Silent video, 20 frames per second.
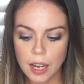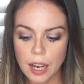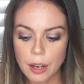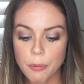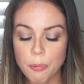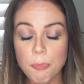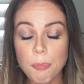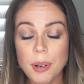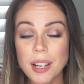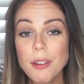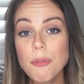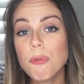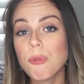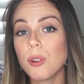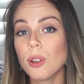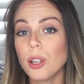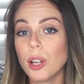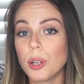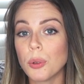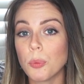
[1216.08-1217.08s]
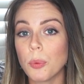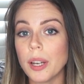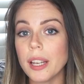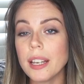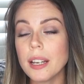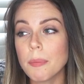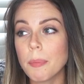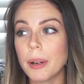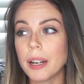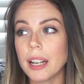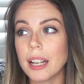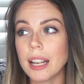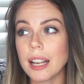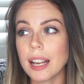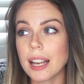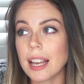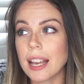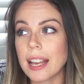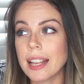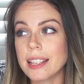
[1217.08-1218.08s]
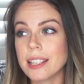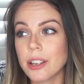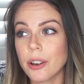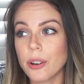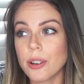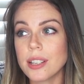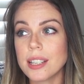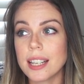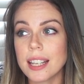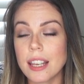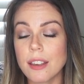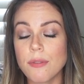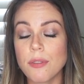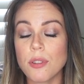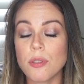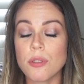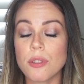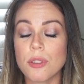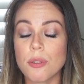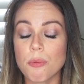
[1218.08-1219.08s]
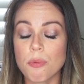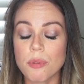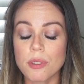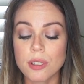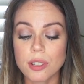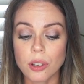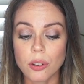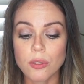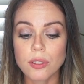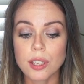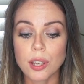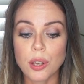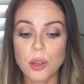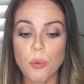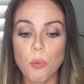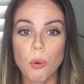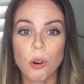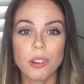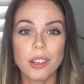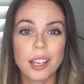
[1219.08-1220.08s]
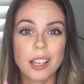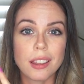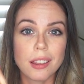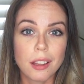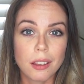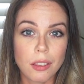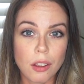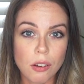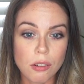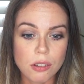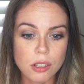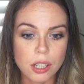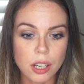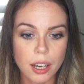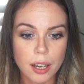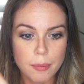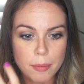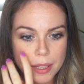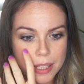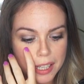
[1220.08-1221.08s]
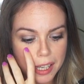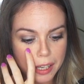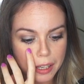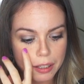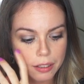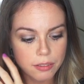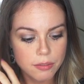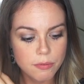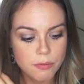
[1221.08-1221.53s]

a pretty full-on week, but it's going to give you the results that you want in the long time. It's like